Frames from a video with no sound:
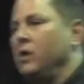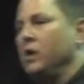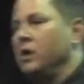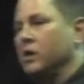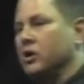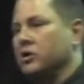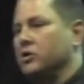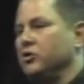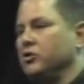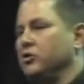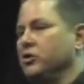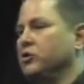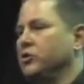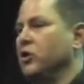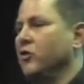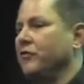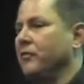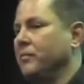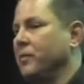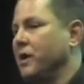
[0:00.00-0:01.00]
because you
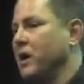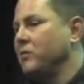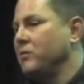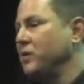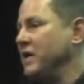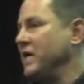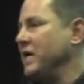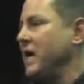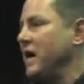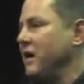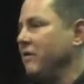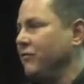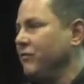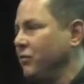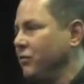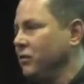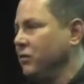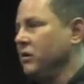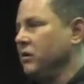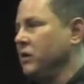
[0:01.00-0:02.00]
deserve it, but I would never
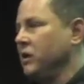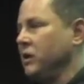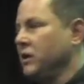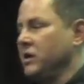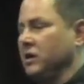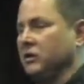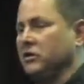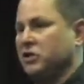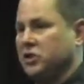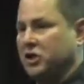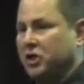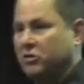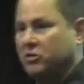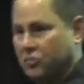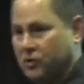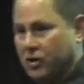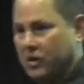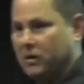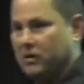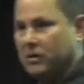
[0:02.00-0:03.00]
kill children
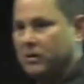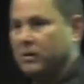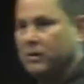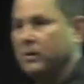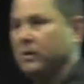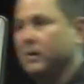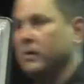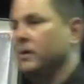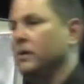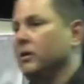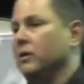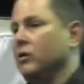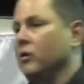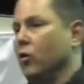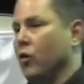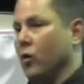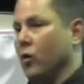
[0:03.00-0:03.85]
or